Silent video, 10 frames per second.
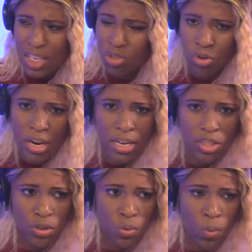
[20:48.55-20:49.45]
He
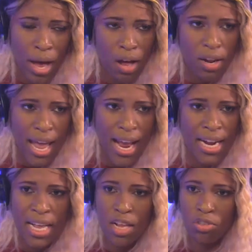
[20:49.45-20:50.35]
treated you well,
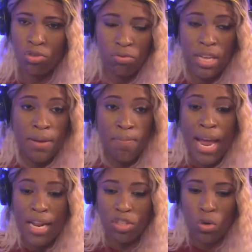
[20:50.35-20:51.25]
and he
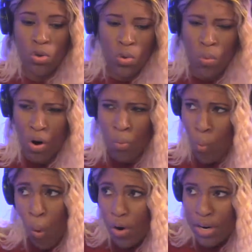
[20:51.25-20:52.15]
made it so you were a
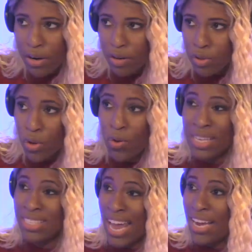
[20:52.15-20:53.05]
warrior, so you
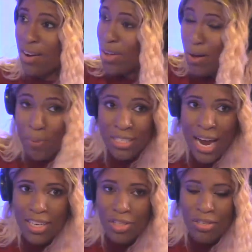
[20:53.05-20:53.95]
could take yourself and
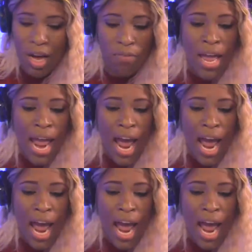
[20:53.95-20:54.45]
protect yourself.